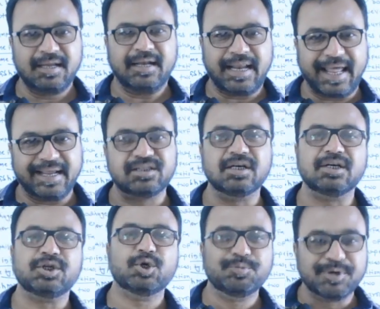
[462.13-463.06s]
Like
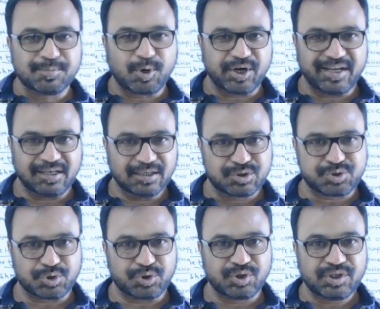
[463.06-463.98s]
the human body
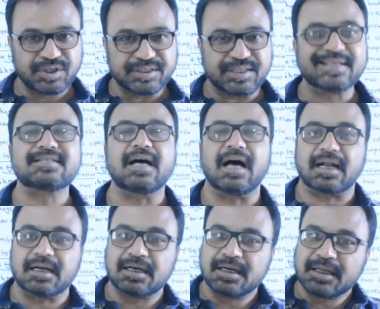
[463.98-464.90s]
also, these
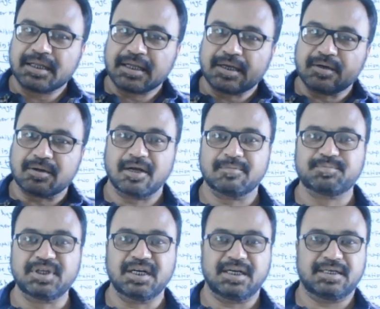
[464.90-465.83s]
are one
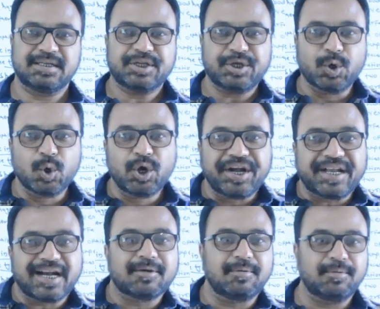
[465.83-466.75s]
of the
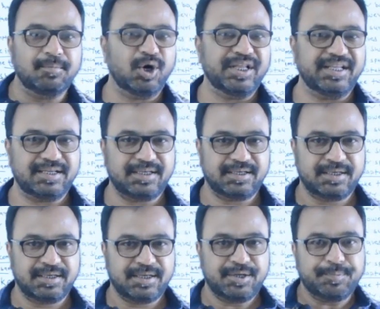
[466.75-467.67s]
evoluted body,
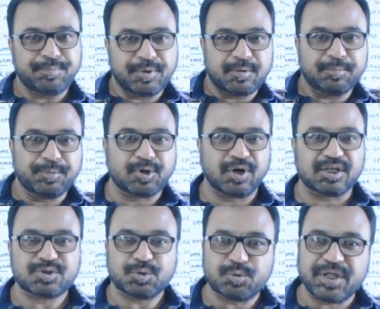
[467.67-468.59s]

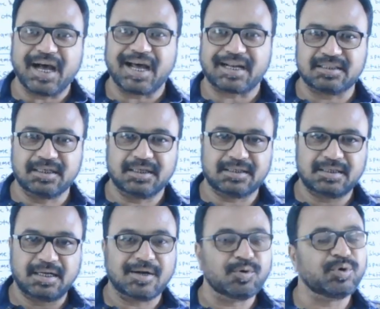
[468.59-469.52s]
because
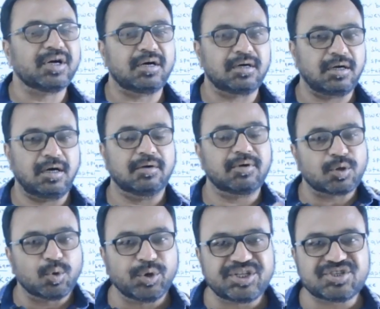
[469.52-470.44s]
our
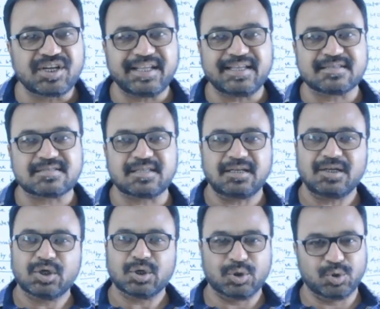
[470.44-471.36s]
origin is
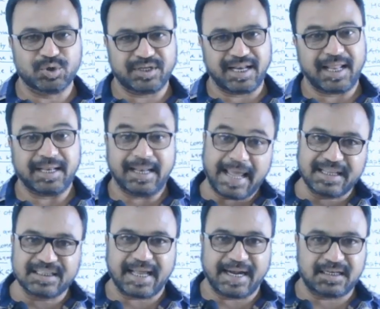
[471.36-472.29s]
the gorilla.
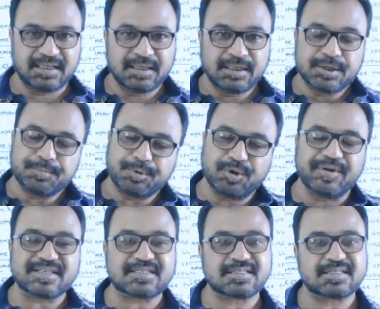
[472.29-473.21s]
Like that,
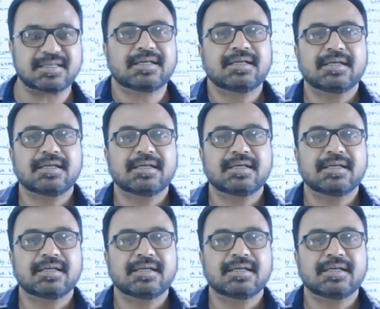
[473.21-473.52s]
previous